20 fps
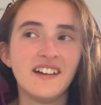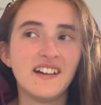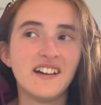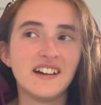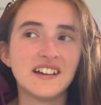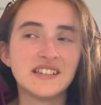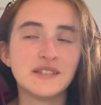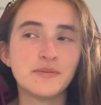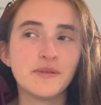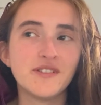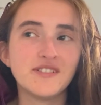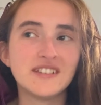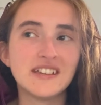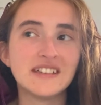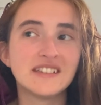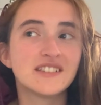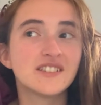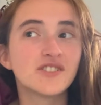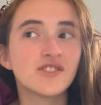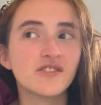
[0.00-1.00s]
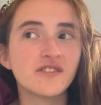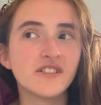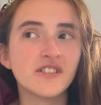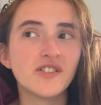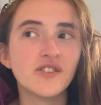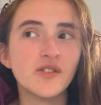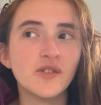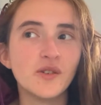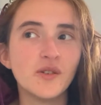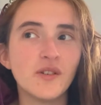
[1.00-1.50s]
I suppose,
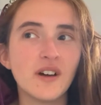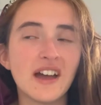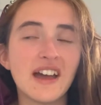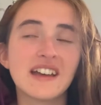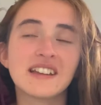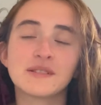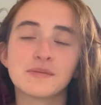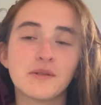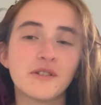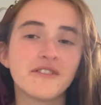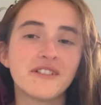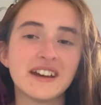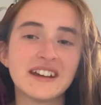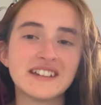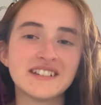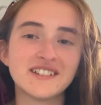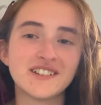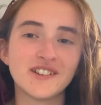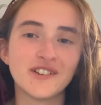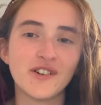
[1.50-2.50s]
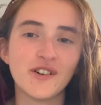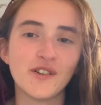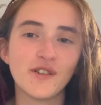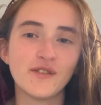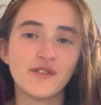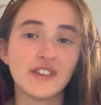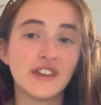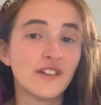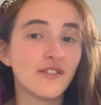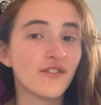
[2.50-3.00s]
historical exploration of
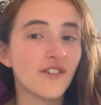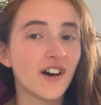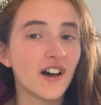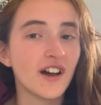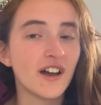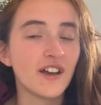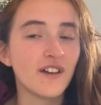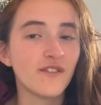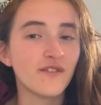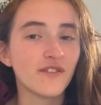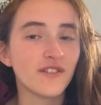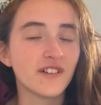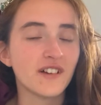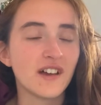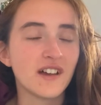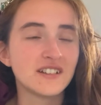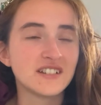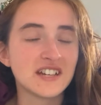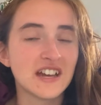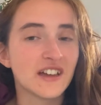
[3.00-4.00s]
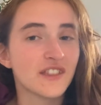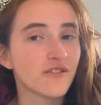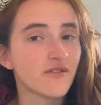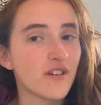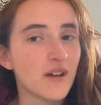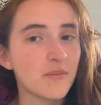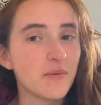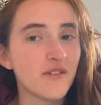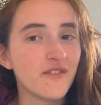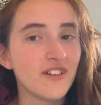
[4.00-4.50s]
the five Jack the
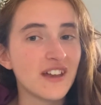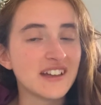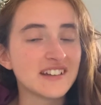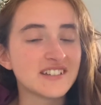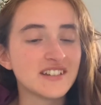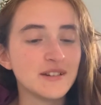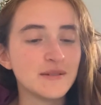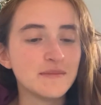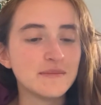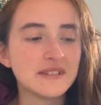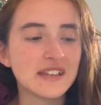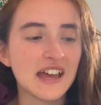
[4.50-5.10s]
Ripper victims,